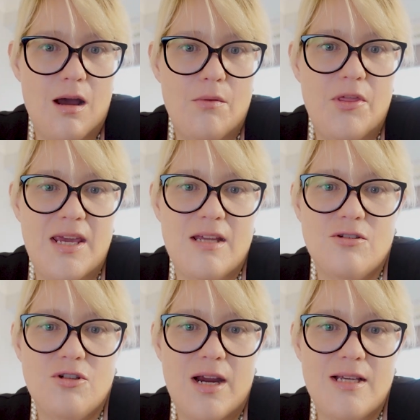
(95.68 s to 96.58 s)
the
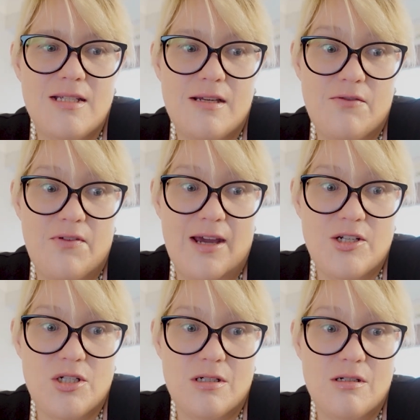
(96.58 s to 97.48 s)
interest in
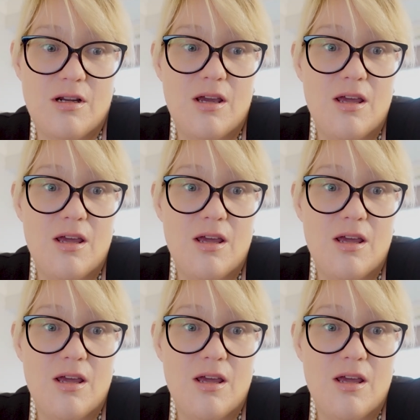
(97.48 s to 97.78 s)
fashion